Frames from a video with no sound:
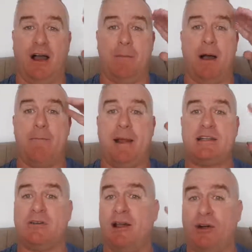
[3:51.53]
My
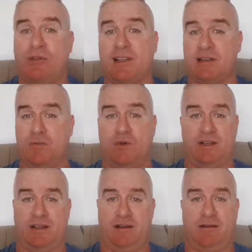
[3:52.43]
mental health doesn't
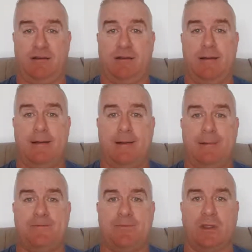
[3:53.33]
want it.
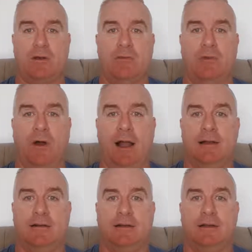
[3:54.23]
Right?
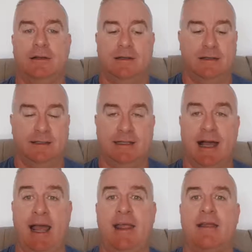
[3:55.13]

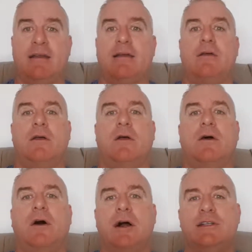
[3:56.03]
Today,
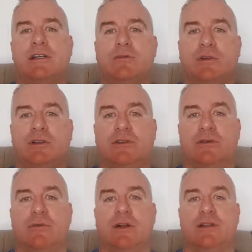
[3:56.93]
I just want to
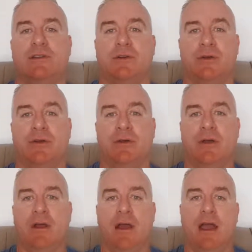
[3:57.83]
do what I do
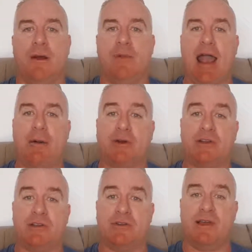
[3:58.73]
and be able to
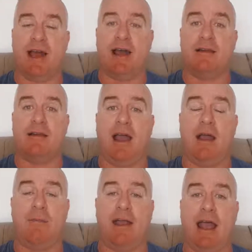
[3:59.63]
do that
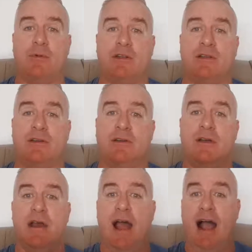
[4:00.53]
and be able to
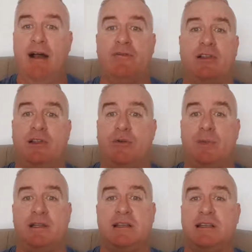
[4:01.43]
have the little
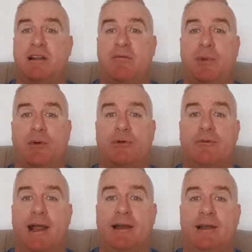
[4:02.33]
business that I've built
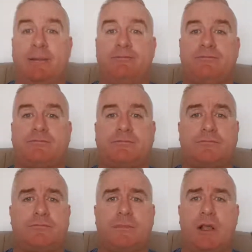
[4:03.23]
around it,
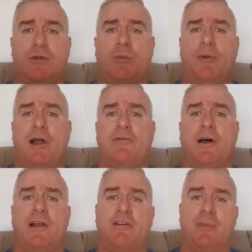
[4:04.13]
a little profile
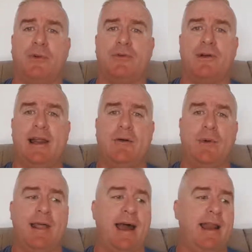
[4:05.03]
that I've built around it
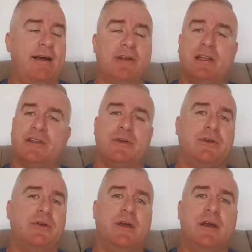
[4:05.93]
without having
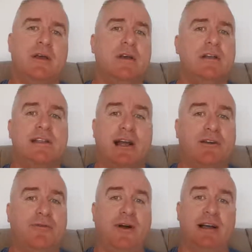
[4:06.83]
to
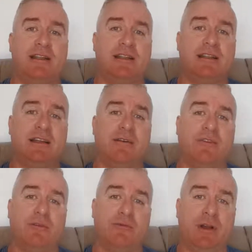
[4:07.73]
sacrifice the stuff
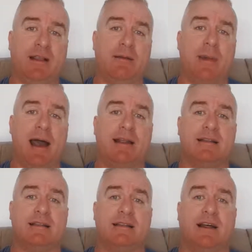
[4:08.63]
that really
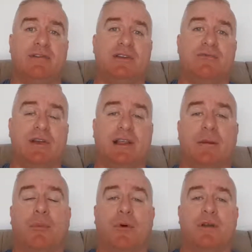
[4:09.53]
matters, the stuff that's really
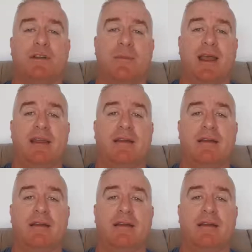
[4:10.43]
important to me.